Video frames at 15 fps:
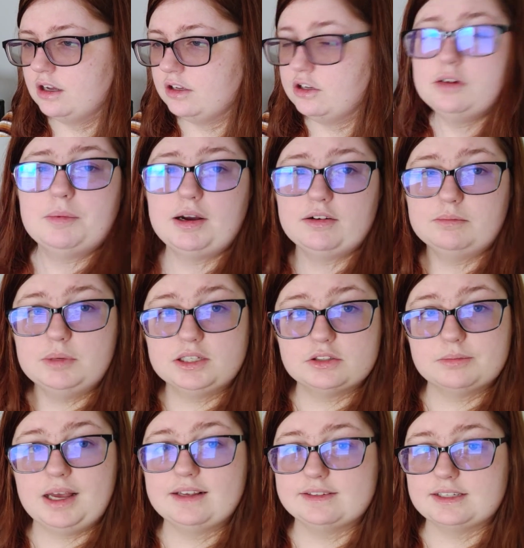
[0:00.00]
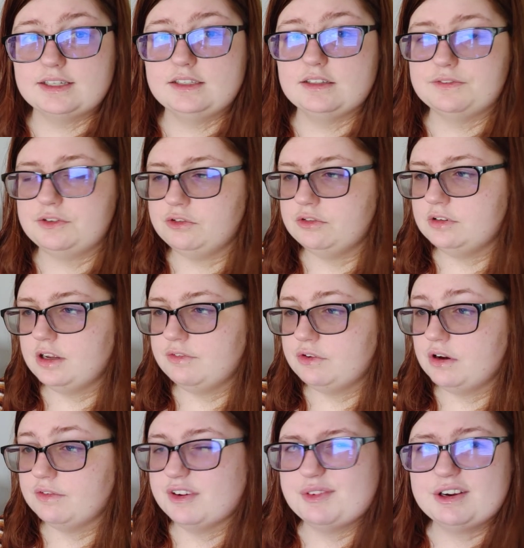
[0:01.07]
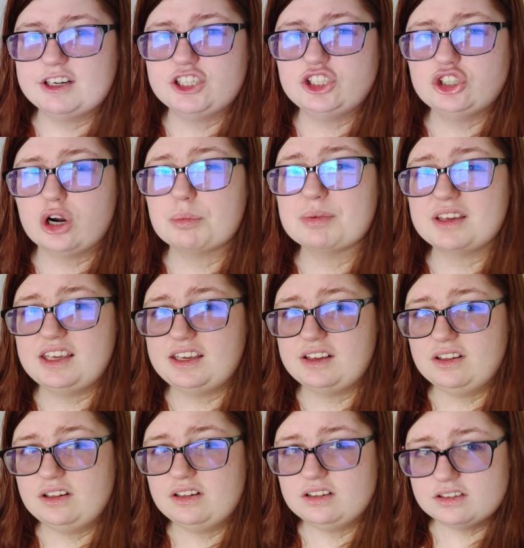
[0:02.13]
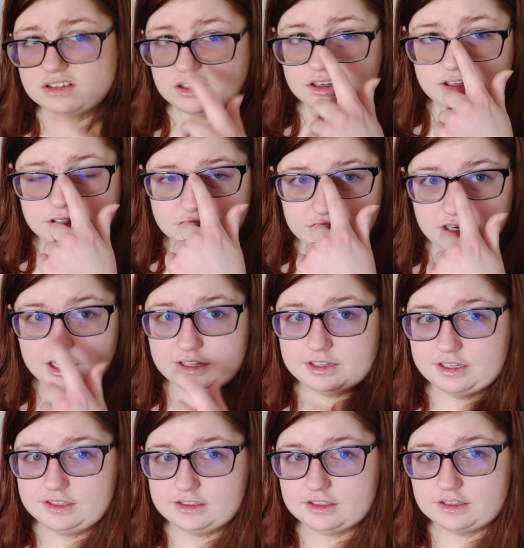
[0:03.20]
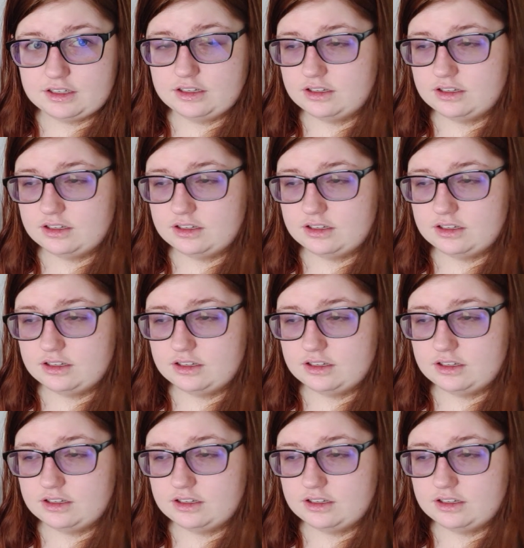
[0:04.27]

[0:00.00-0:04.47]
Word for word: a good amount of muscle mass is. If you if you have a very sharp keel and like